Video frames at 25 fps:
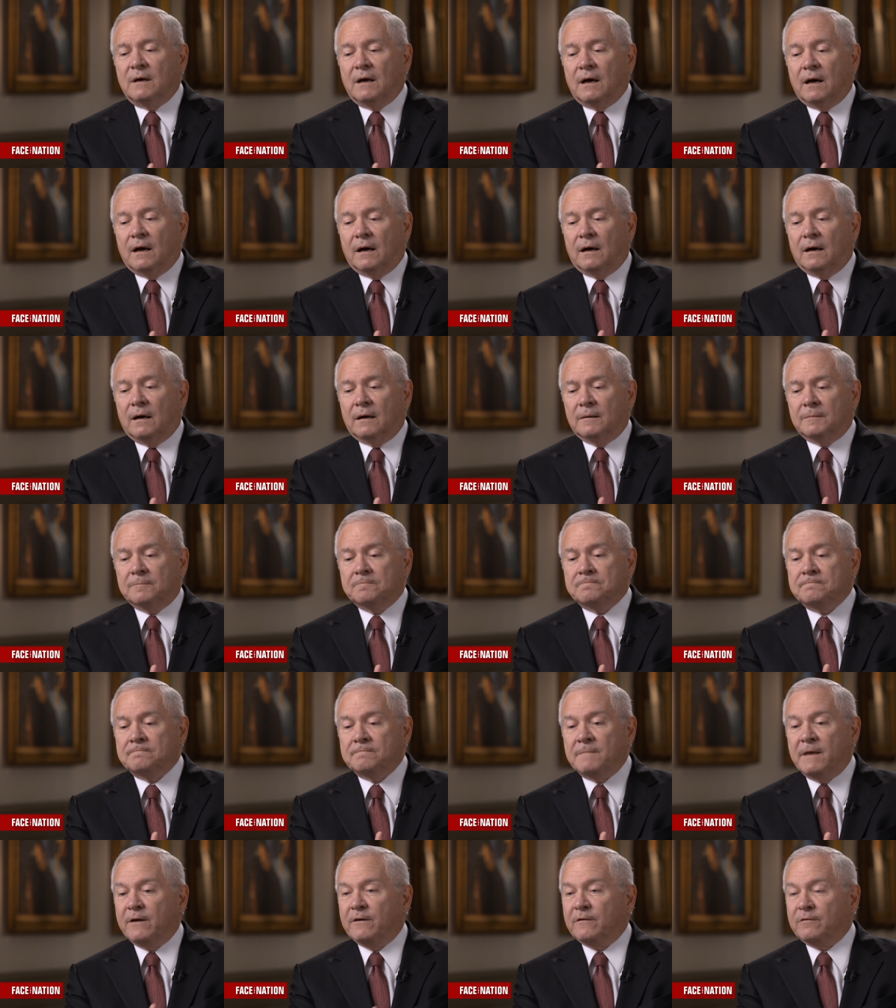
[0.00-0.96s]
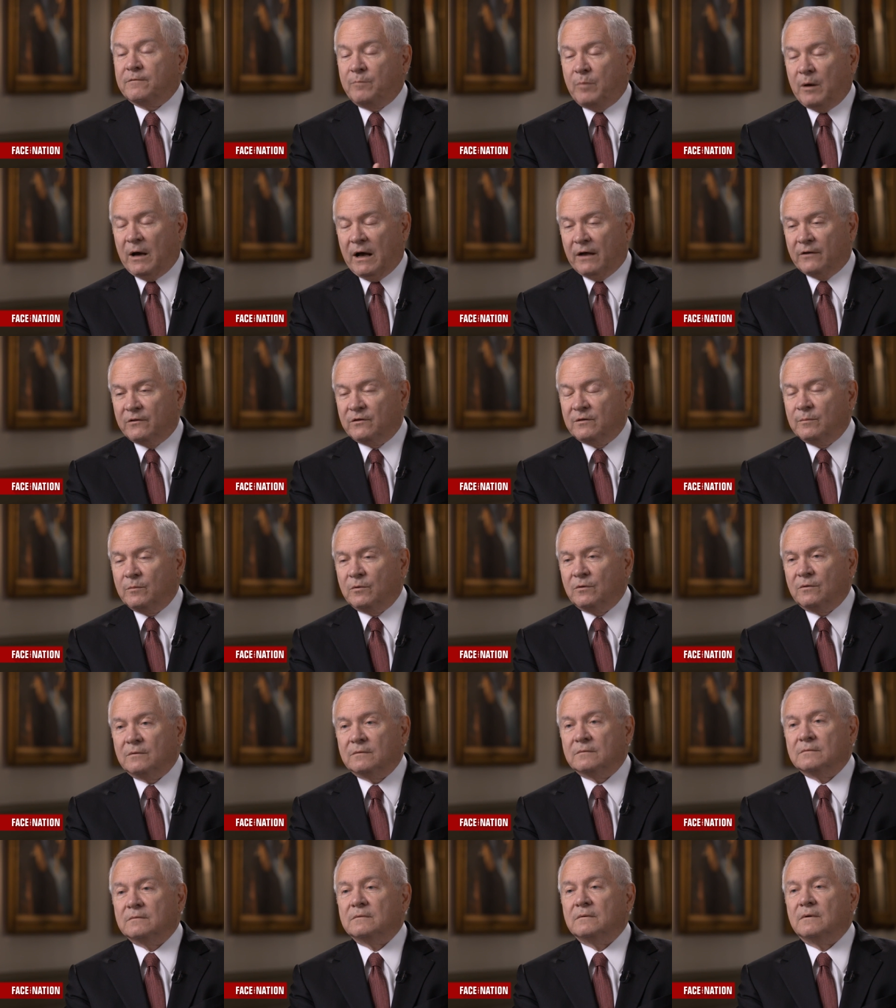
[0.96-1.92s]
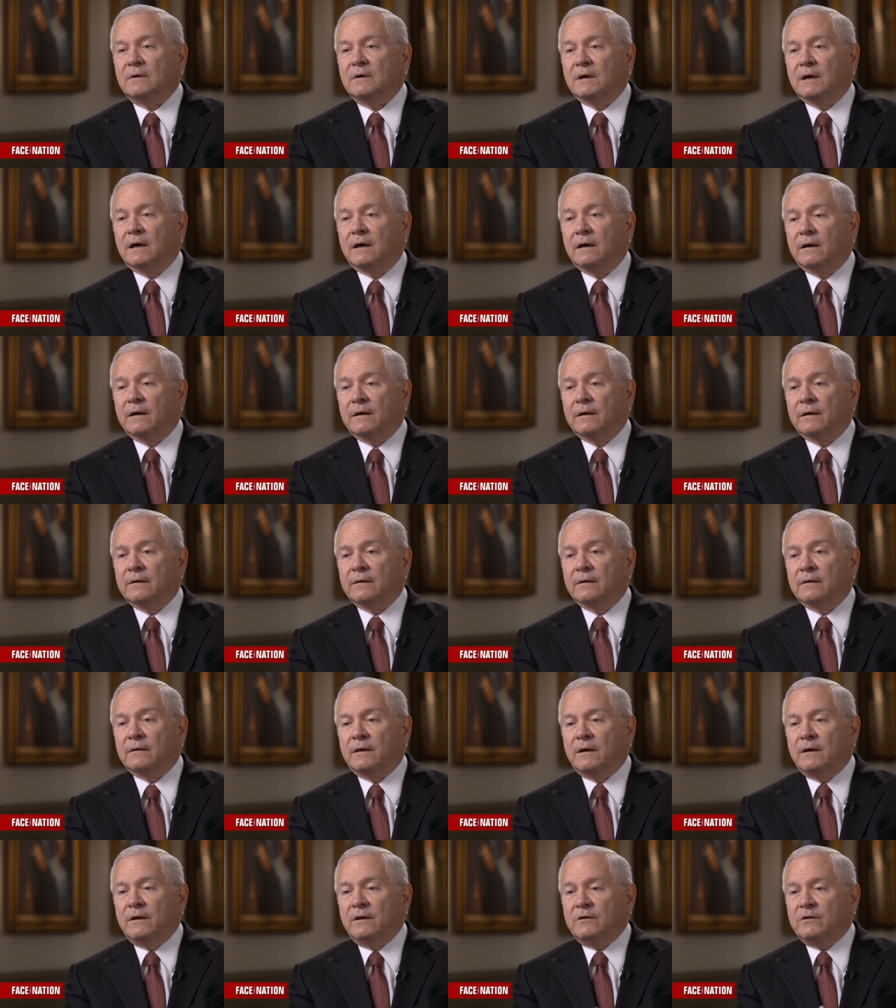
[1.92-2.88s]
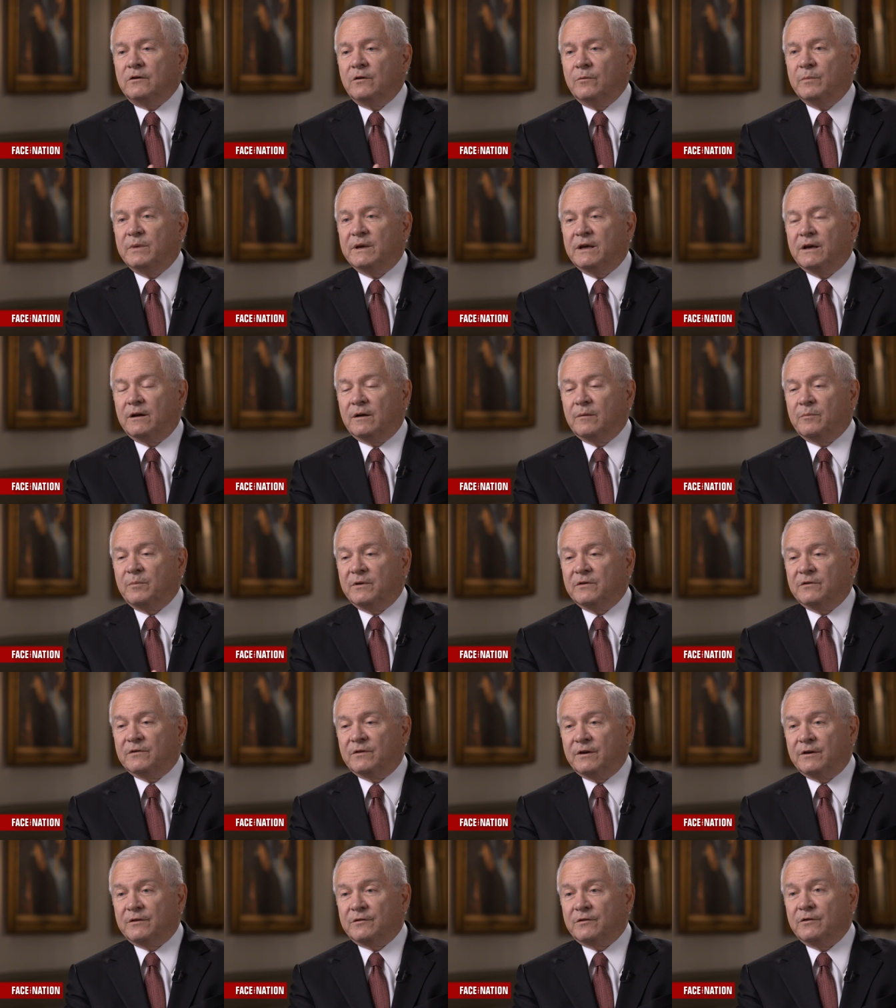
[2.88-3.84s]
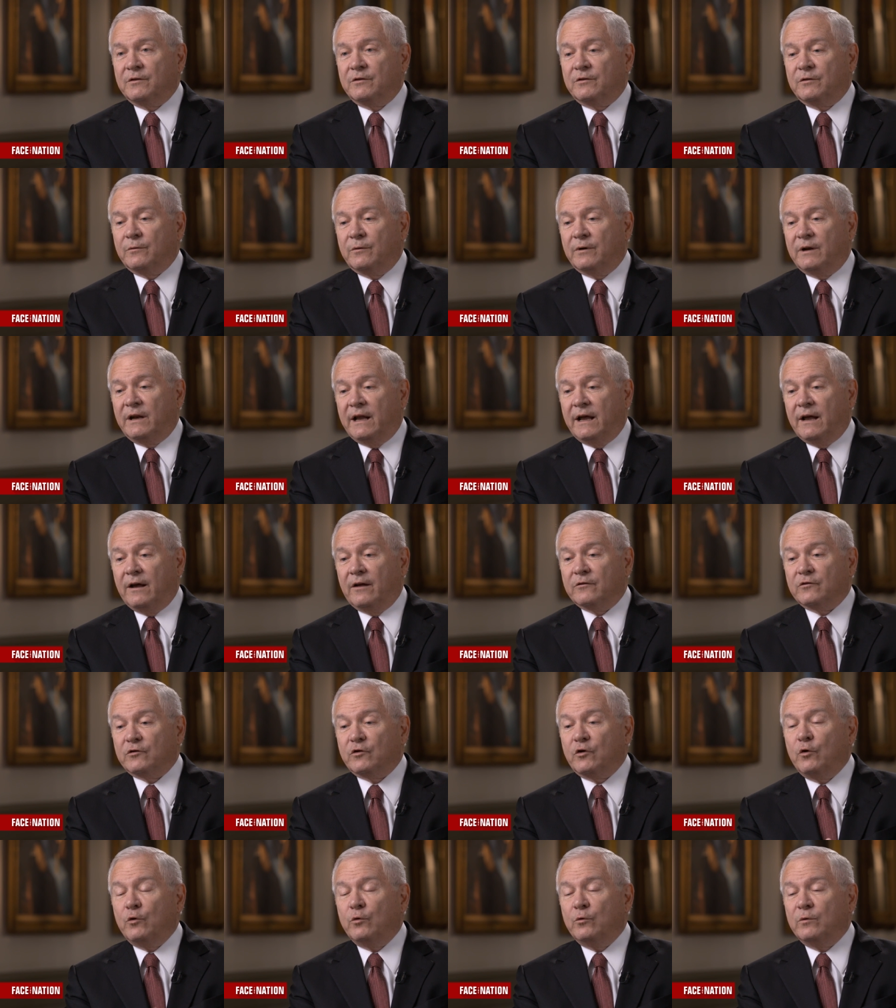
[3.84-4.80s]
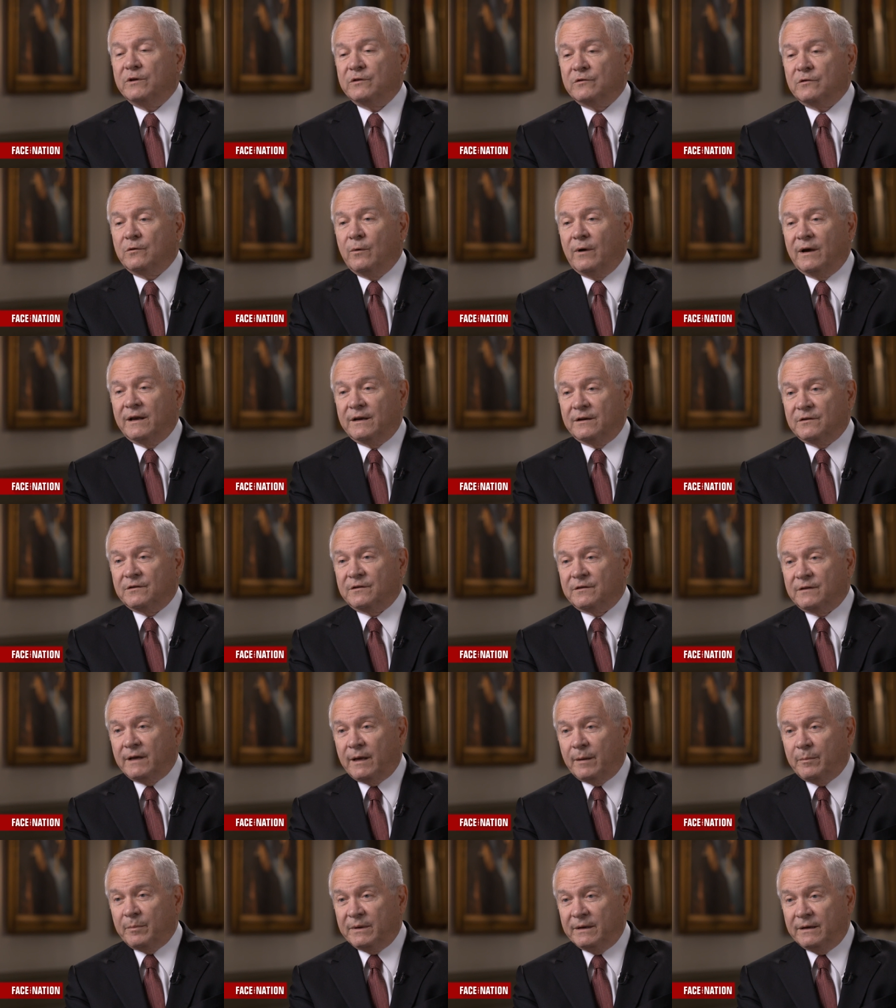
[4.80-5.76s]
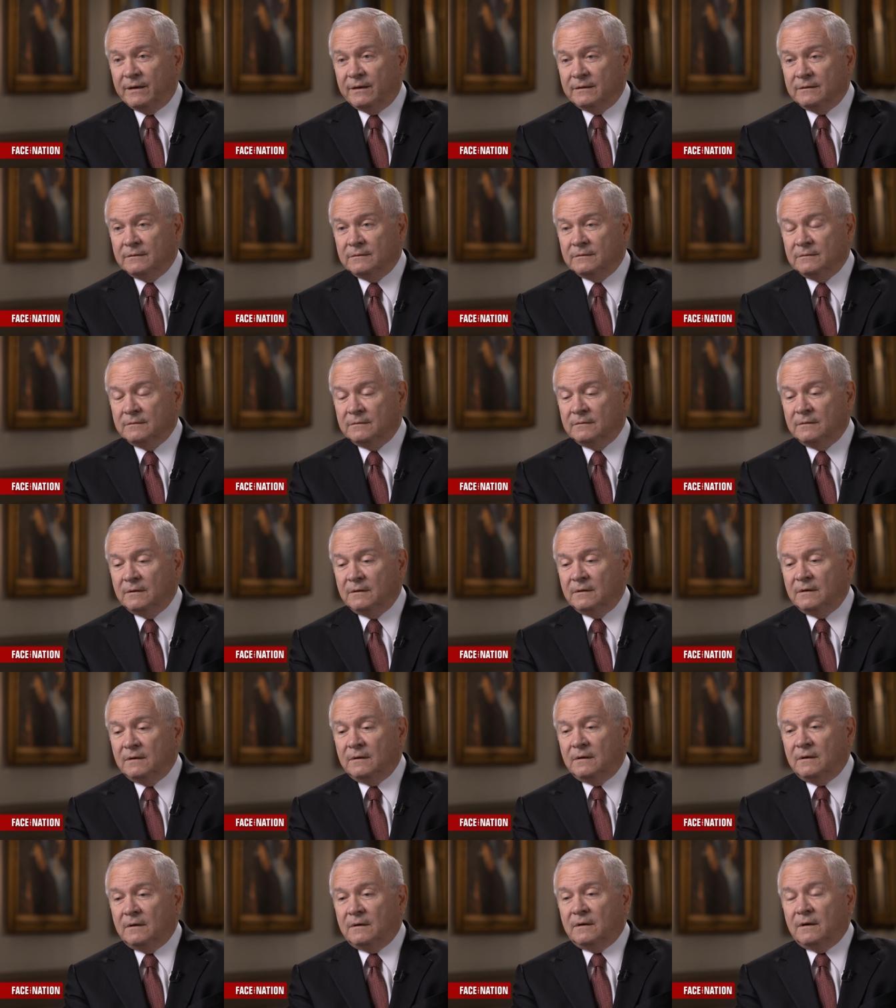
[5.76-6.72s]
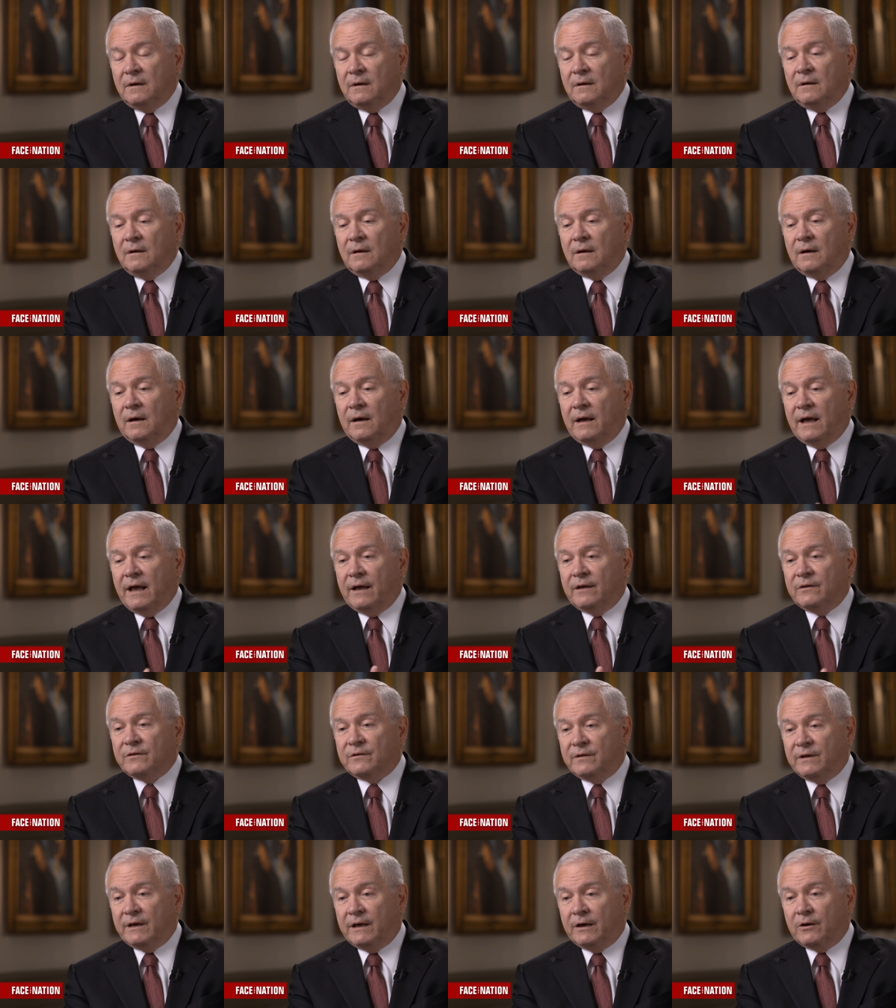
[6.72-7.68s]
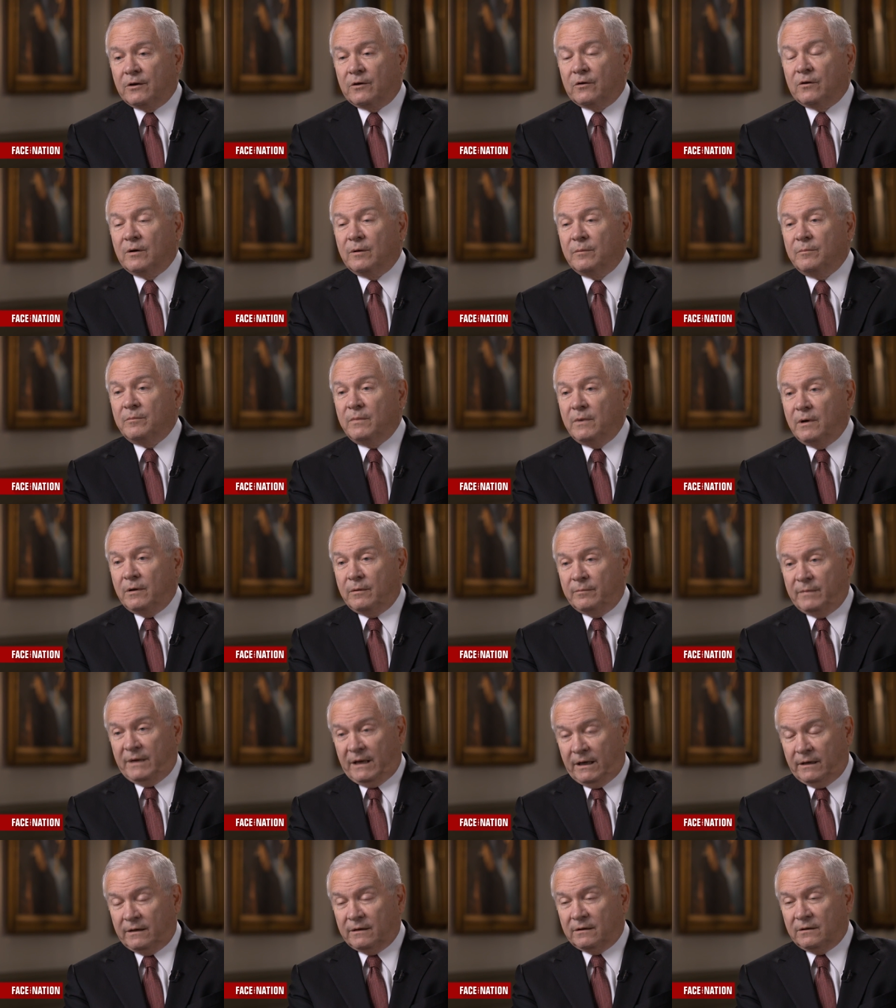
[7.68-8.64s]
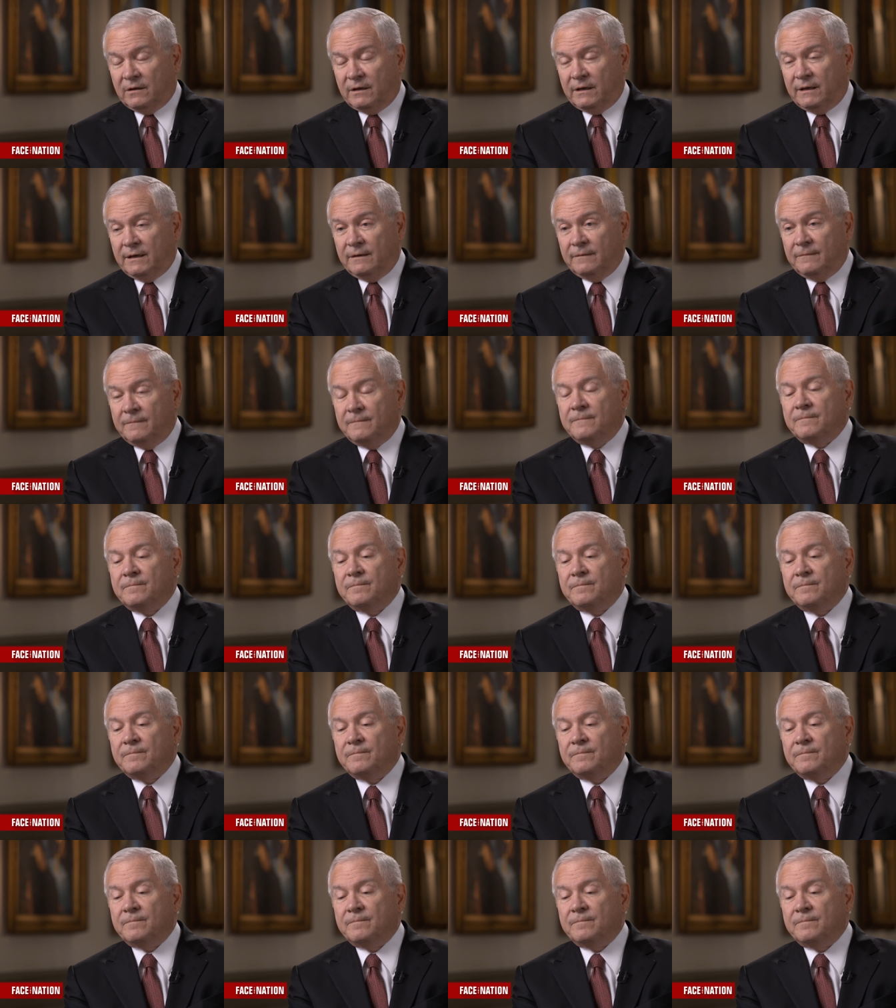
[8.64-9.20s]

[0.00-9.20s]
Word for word: uh, if possible, uh, to be in a position to announce who is going to step in uh, as the interim immediately,